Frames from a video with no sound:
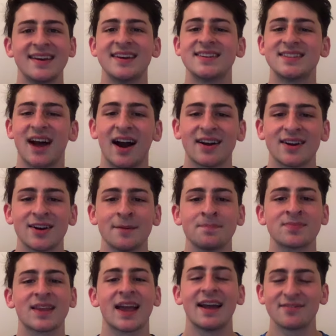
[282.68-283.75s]
Docker,
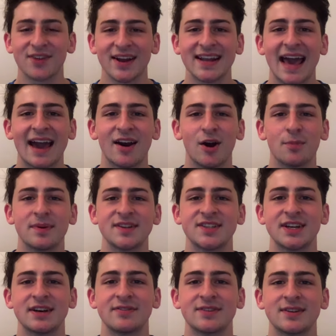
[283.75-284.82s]
and Red Hat
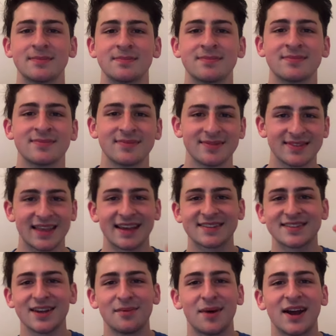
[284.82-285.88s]
OpenShift.
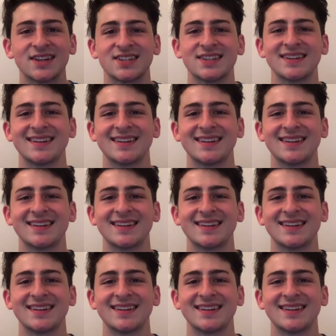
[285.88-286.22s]
Thanks so much.